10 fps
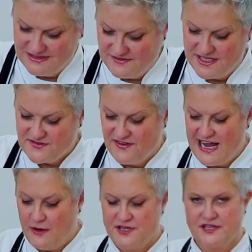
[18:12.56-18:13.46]
This
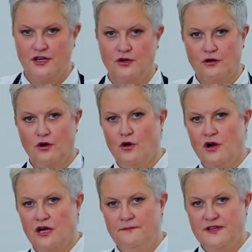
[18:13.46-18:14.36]
flour is going to cook
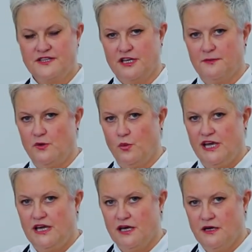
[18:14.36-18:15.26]
longer, it's going to be
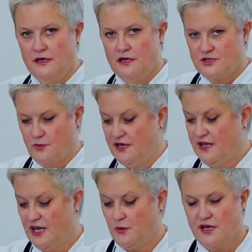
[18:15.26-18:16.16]
weaker, so when
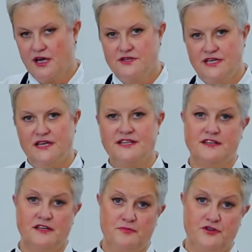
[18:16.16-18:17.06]
the liquid goes in, it's
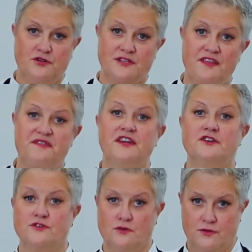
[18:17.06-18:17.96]
going to produce a thinner
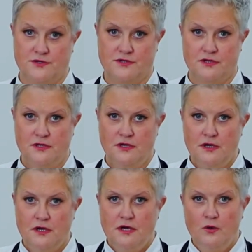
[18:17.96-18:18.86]
sauce.
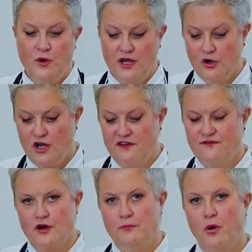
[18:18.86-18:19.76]
We are looking
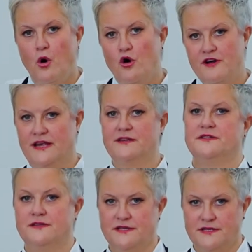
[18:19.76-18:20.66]
for a pouring
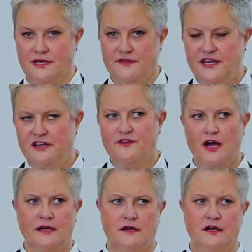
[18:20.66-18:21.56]
consistency. Think of
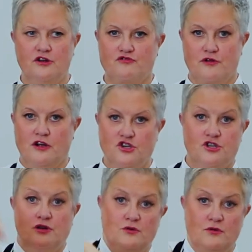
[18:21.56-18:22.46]
like a
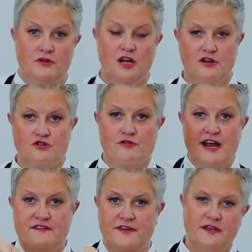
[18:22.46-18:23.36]
jus, like a
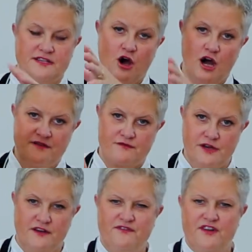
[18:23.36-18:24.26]
gravy. It's
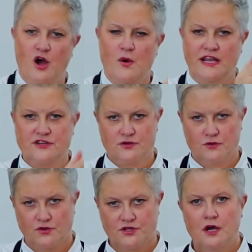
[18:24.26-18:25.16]
ivory, a flowing
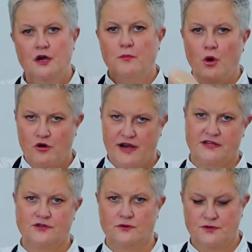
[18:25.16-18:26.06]
sauce, pouring
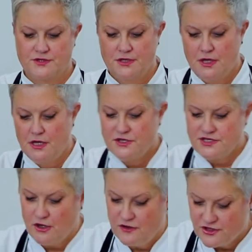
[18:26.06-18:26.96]
sauce.
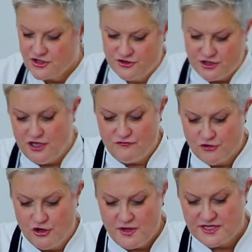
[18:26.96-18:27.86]
So the
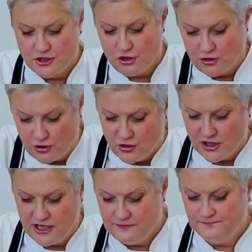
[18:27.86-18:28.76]
roux is going to cook
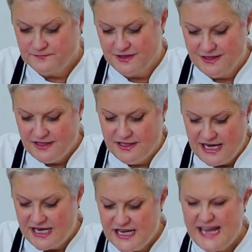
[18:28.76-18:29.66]
longer.
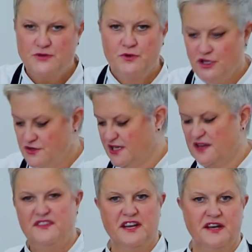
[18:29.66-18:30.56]
And yes, we're using a
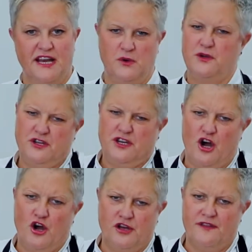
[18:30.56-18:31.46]
thinner liquid. You can
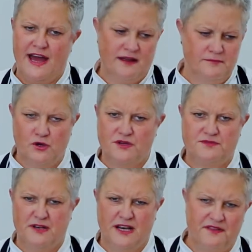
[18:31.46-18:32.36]
argue that. Milk's
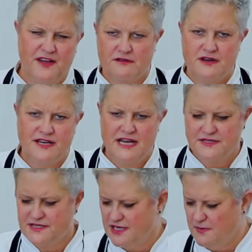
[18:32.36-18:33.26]
a little thicker in
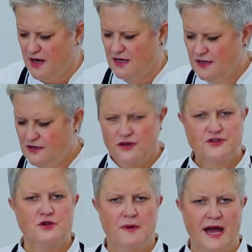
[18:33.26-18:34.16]
density, but not
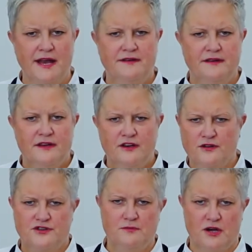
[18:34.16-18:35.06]
too bad.
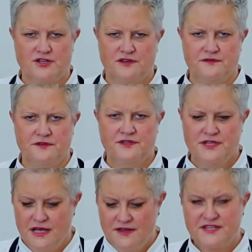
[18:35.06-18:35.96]
Not too much difference.
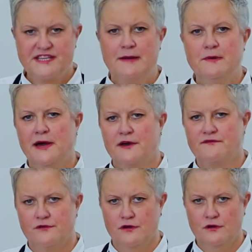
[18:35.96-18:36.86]
The same amount
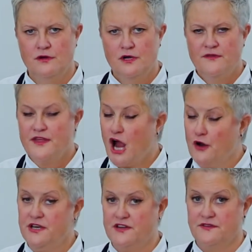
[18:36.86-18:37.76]
of roux. The
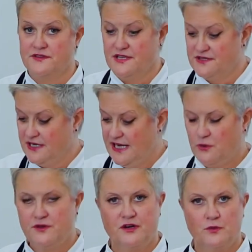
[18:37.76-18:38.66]
only difference is the
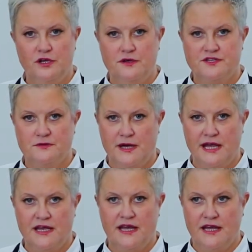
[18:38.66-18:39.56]
liquid that we use to
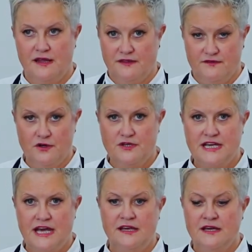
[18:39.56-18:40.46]
make the
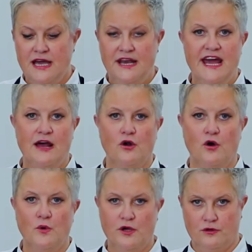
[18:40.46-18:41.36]
veloute and how
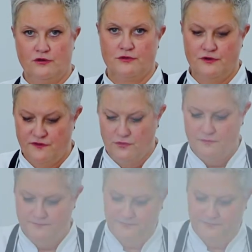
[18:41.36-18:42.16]
long we cook the roux for.